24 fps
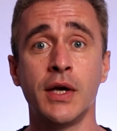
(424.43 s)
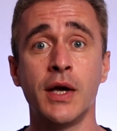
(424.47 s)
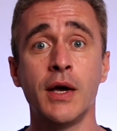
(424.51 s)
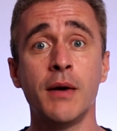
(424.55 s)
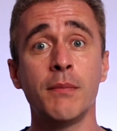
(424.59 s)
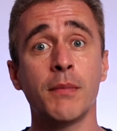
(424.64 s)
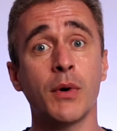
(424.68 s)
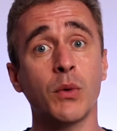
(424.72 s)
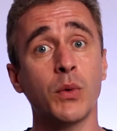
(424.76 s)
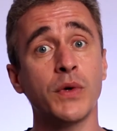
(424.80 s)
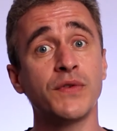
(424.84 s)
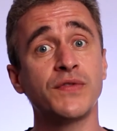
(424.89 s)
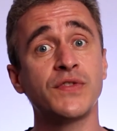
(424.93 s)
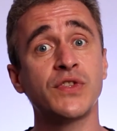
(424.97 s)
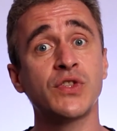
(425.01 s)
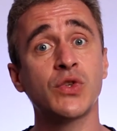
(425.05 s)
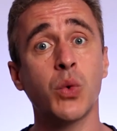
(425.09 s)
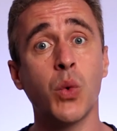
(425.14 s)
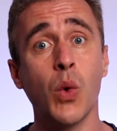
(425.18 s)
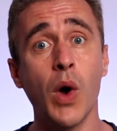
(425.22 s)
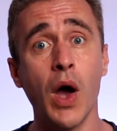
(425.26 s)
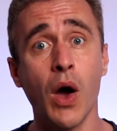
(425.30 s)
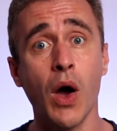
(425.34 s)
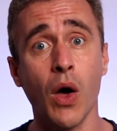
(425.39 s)
But with
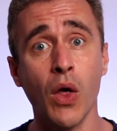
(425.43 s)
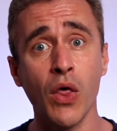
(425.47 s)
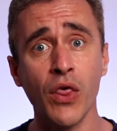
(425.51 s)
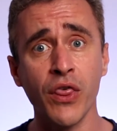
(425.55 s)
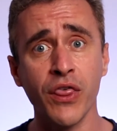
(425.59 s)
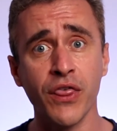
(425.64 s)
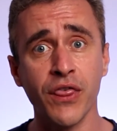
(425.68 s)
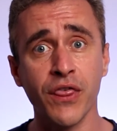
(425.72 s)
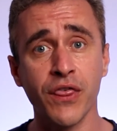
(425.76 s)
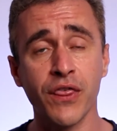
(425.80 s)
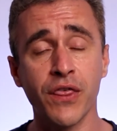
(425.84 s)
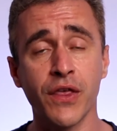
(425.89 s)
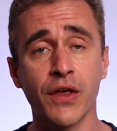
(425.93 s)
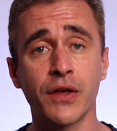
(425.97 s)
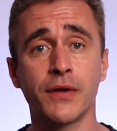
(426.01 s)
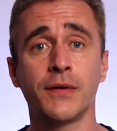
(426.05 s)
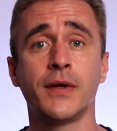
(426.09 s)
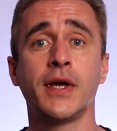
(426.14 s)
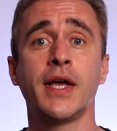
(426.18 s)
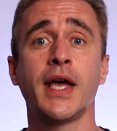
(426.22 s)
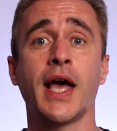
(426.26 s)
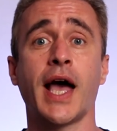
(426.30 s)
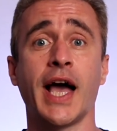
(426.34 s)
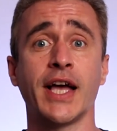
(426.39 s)
12th,
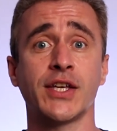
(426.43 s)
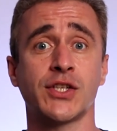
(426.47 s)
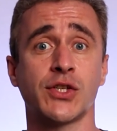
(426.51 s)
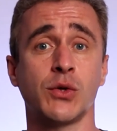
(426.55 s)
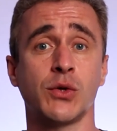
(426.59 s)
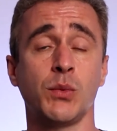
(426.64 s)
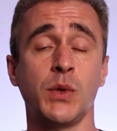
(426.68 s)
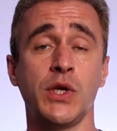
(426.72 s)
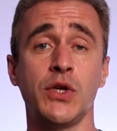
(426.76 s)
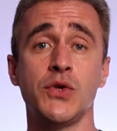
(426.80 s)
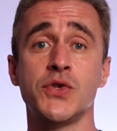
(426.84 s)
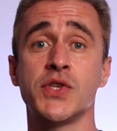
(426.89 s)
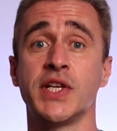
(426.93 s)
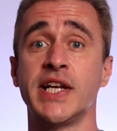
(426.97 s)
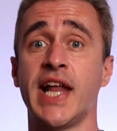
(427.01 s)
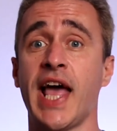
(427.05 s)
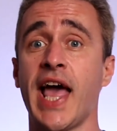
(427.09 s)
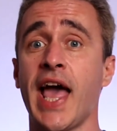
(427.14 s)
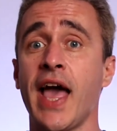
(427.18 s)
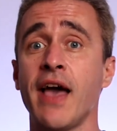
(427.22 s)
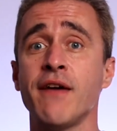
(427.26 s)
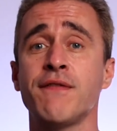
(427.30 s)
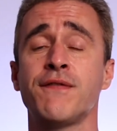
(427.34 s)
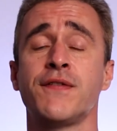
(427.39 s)
actually we use an
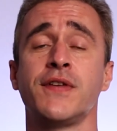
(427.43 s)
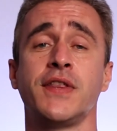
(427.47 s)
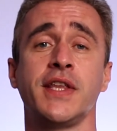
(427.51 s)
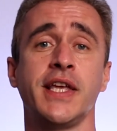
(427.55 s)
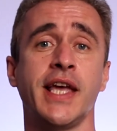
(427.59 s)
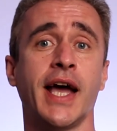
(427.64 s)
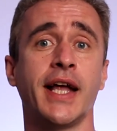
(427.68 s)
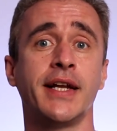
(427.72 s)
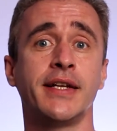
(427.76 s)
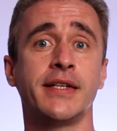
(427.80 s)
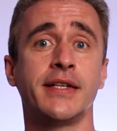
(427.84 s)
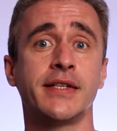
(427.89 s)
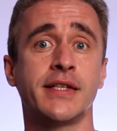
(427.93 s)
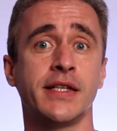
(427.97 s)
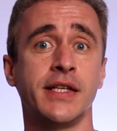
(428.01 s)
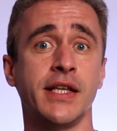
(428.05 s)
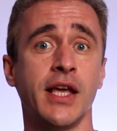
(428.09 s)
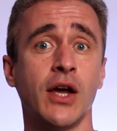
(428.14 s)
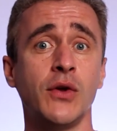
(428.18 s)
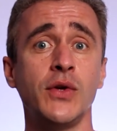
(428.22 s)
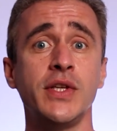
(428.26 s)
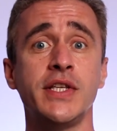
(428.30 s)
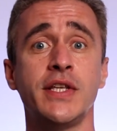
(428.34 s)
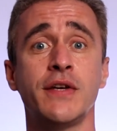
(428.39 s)
F at the end, and the
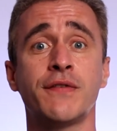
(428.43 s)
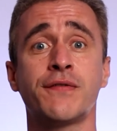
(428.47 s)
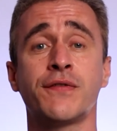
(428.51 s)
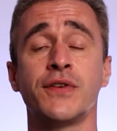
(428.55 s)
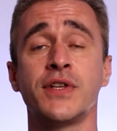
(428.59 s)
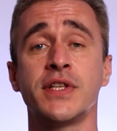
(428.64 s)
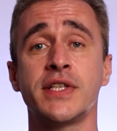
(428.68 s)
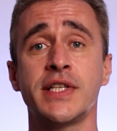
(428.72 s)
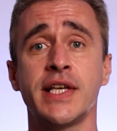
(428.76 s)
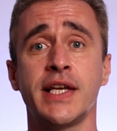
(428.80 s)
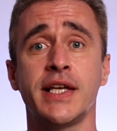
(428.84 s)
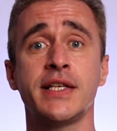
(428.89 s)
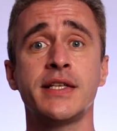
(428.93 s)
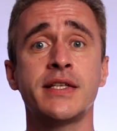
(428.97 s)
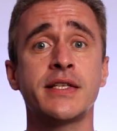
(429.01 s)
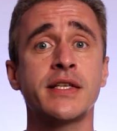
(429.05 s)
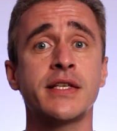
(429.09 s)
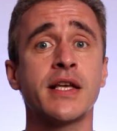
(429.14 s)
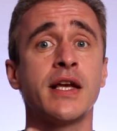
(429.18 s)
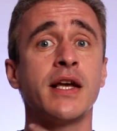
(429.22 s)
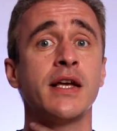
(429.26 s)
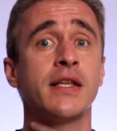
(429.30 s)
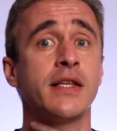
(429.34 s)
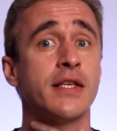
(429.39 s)
only difference is
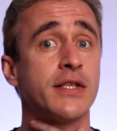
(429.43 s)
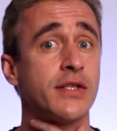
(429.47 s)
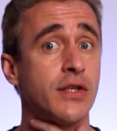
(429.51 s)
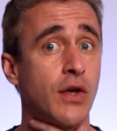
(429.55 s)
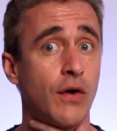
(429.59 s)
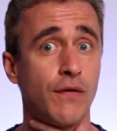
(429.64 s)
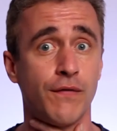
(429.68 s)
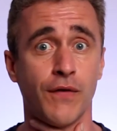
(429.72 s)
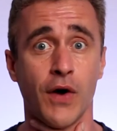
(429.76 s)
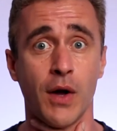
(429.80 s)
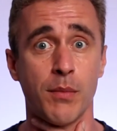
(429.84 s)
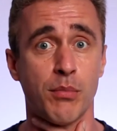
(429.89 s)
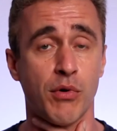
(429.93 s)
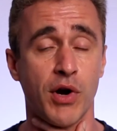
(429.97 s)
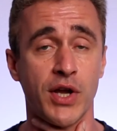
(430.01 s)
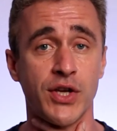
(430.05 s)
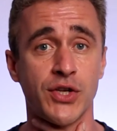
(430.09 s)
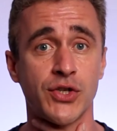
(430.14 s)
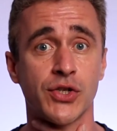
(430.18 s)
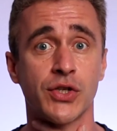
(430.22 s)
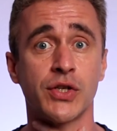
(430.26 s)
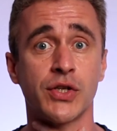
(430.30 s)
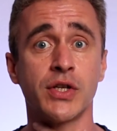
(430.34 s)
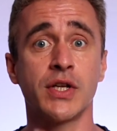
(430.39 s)
there's no
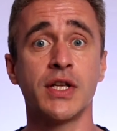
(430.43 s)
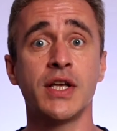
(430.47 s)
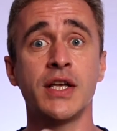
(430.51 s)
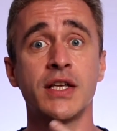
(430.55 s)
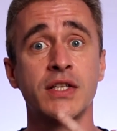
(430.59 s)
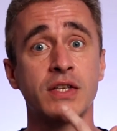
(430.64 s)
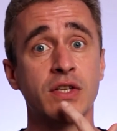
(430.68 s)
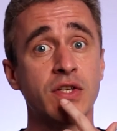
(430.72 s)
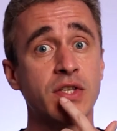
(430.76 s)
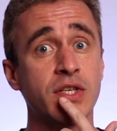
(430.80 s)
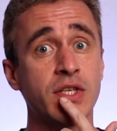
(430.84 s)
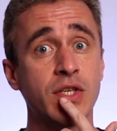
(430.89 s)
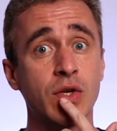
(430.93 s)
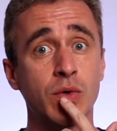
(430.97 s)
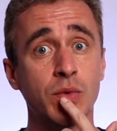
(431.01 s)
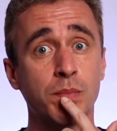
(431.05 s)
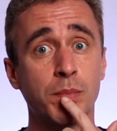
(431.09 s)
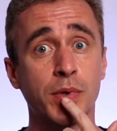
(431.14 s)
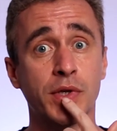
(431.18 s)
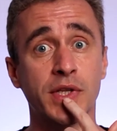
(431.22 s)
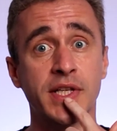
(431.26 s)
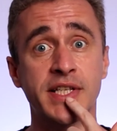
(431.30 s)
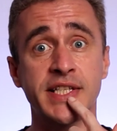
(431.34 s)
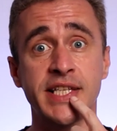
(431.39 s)
vibration. So you still
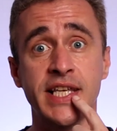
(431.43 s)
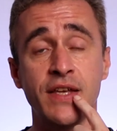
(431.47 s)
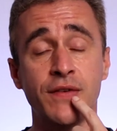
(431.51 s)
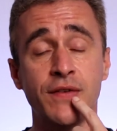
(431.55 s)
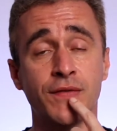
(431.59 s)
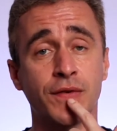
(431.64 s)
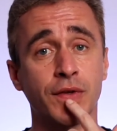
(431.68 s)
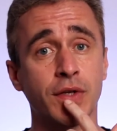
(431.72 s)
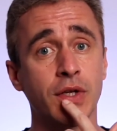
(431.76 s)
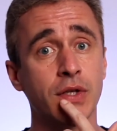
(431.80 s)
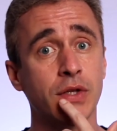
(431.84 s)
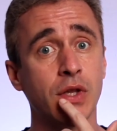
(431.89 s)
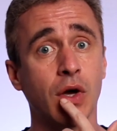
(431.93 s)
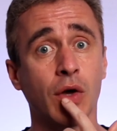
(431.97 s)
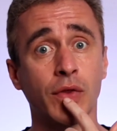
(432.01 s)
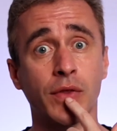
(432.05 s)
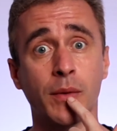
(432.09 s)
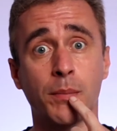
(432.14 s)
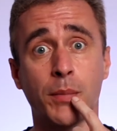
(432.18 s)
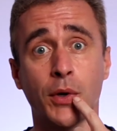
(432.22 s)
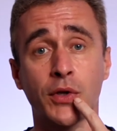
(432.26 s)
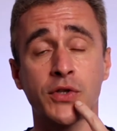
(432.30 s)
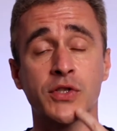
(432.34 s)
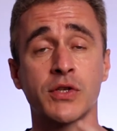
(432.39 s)
put the teeth on the
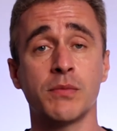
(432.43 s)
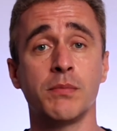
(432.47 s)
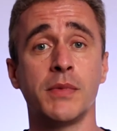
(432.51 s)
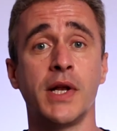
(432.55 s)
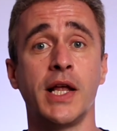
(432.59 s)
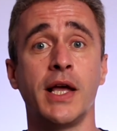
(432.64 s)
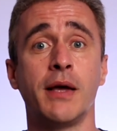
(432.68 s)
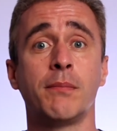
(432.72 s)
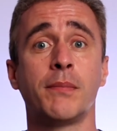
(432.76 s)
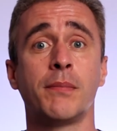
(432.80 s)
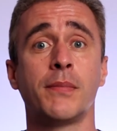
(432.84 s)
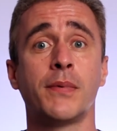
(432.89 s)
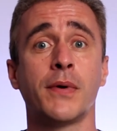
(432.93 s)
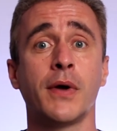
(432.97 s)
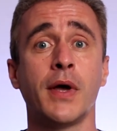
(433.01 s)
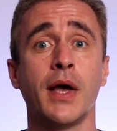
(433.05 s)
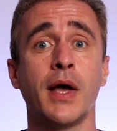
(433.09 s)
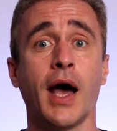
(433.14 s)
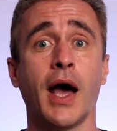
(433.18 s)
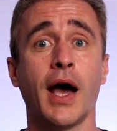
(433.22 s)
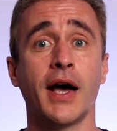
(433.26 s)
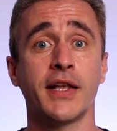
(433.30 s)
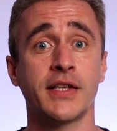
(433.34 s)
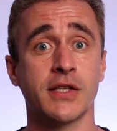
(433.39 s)
bottom lip
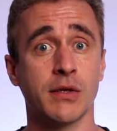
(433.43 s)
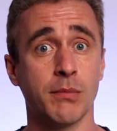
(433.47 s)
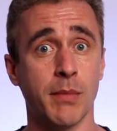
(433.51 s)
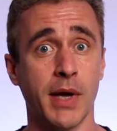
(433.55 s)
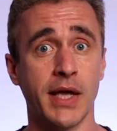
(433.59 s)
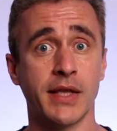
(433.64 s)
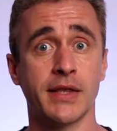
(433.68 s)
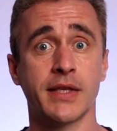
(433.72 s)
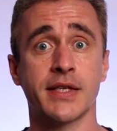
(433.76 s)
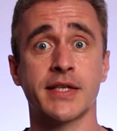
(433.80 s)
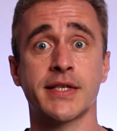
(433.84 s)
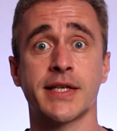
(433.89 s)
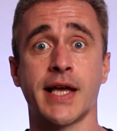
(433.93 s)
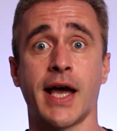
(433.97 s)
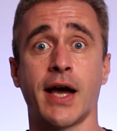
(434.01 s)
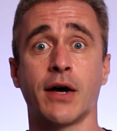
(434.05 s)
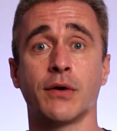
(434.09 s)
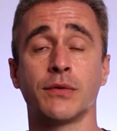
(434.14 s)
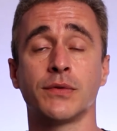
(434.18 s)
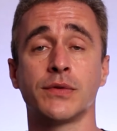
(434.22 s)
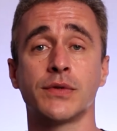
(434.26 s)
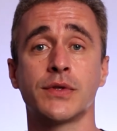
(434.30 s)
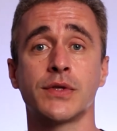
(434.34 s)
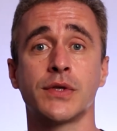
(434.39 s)
to make the
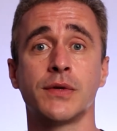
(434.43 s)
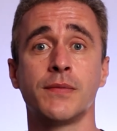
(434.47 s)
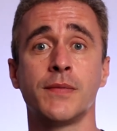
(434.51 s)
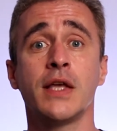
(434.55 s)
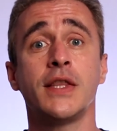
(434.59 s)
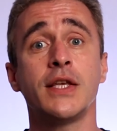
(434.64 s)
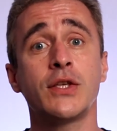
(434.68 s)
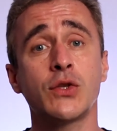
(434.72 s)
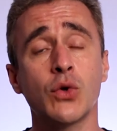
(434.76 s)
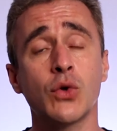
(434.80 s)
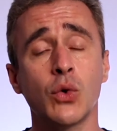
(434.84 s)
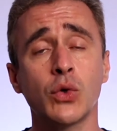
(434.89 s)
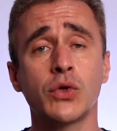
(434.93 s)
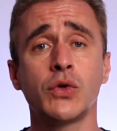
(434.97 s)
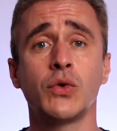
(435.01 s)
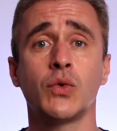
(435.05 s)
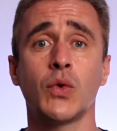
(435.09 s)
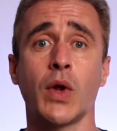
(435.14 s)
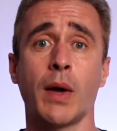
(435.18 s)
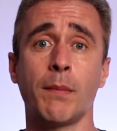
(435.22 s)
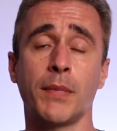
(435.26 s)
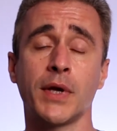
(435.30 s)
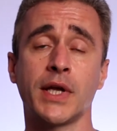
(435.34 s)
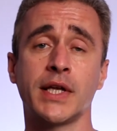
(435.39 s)
sound. This ordinal
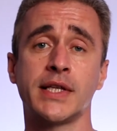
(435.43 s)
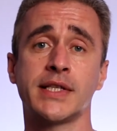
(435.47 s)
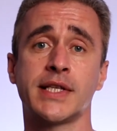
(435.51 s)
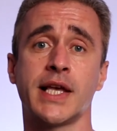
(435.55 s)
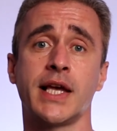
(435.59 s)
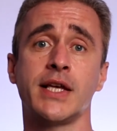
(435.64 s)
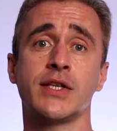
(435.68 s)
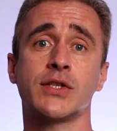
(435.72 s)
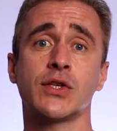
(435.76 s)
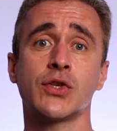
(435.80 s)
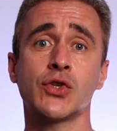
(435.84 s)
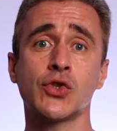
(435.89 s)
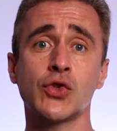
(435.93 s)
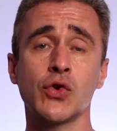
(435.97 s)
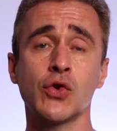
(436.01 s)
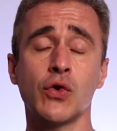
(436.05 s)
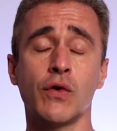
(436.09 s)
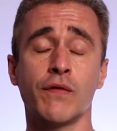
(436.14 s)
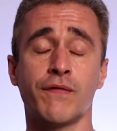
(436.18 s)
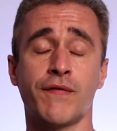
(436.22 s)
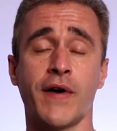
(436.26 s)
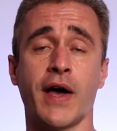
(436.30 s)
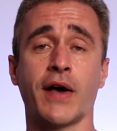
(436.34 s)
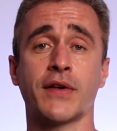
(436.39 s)
number contains a
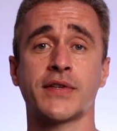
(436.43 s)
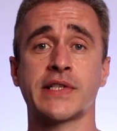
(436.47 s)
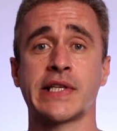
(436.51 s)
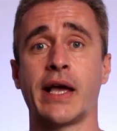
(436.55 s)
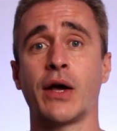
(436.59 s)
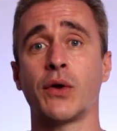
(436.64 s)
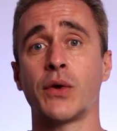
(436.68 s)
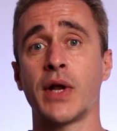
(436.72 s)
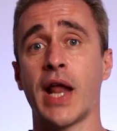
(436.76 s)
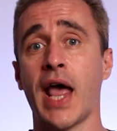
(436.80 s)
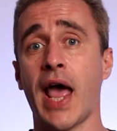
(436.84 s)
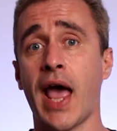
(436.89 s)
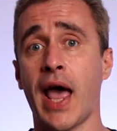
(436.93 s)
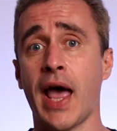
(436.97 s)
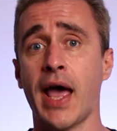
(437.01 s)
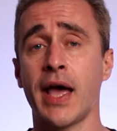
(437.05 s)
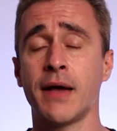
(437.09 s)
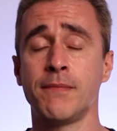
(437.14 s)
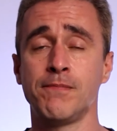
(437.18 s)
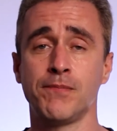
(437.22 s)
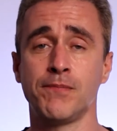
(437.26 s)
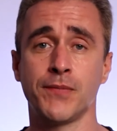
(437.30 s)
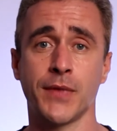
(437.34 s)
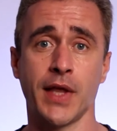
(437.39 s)
short vowel sound,
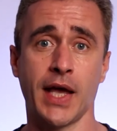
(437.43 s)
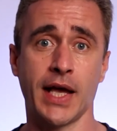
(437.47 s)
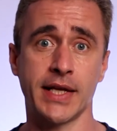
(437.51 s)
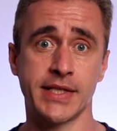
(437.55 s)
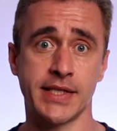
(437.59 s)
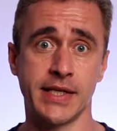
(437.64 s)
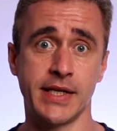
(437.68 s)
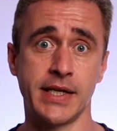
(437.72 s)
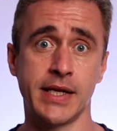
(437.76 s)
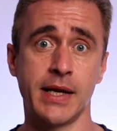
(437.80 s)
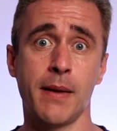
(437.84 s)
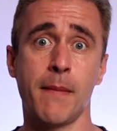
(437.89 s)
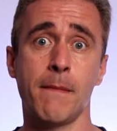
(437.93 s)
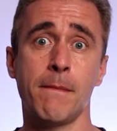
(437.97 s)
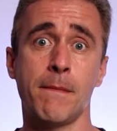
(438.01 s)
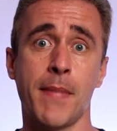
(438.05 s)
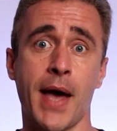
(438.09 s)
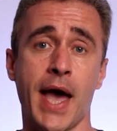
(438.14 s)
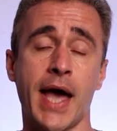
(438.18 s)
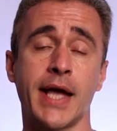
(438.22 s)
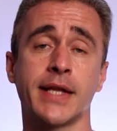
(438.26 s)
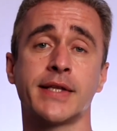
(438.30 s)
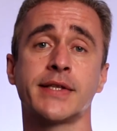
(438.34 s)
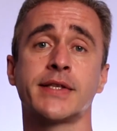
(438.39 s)
as in
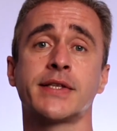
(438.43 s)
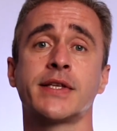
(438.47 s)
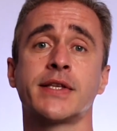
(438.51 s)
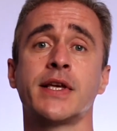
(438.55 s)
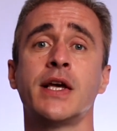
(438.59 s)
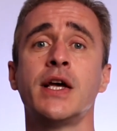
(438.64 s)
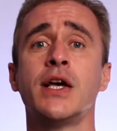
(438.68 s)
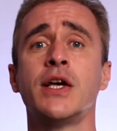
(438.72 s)
pet.